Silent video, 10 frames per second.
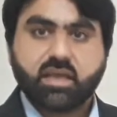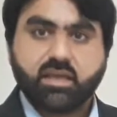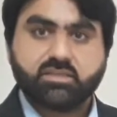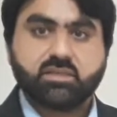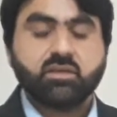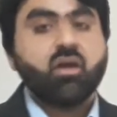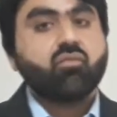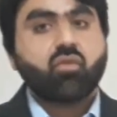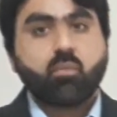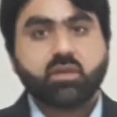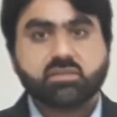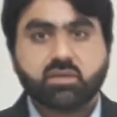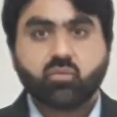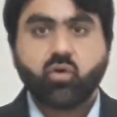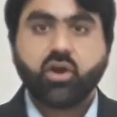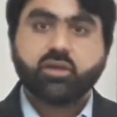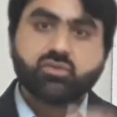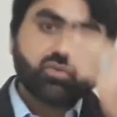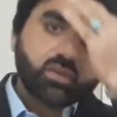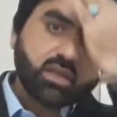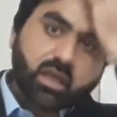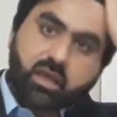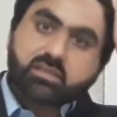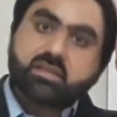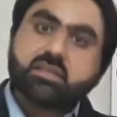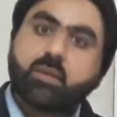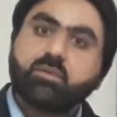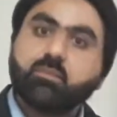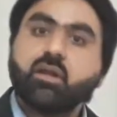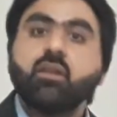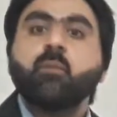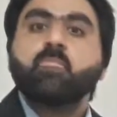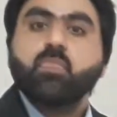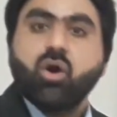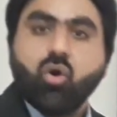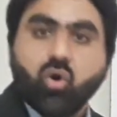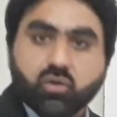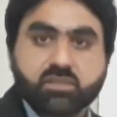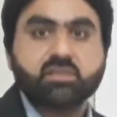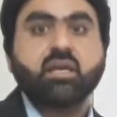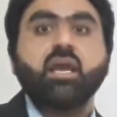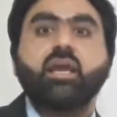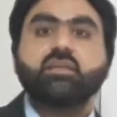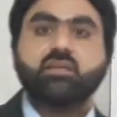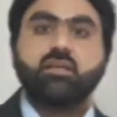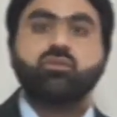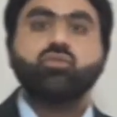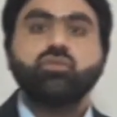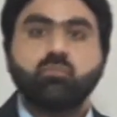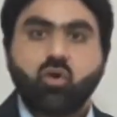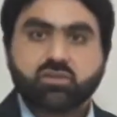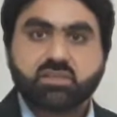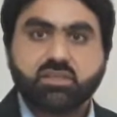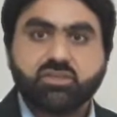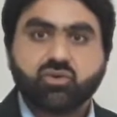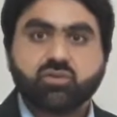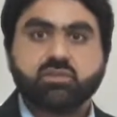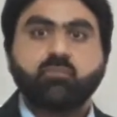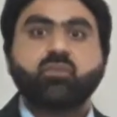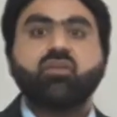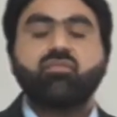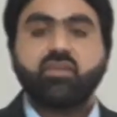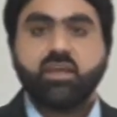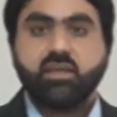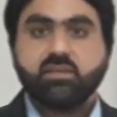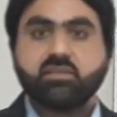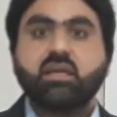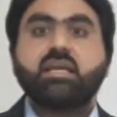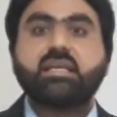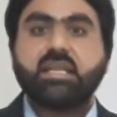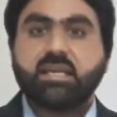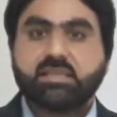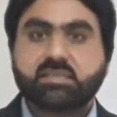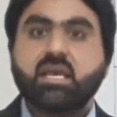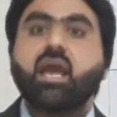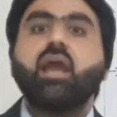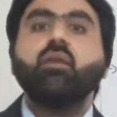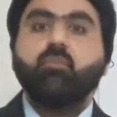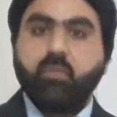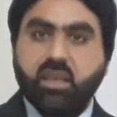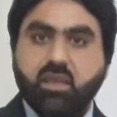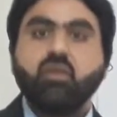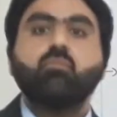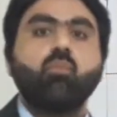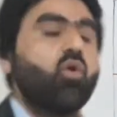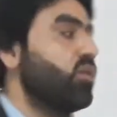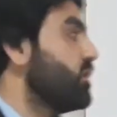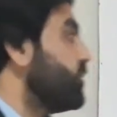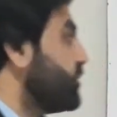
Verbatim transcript: agent from reservoir to the susceptible host. It includes mosquitoes, fleas, ticks and many more.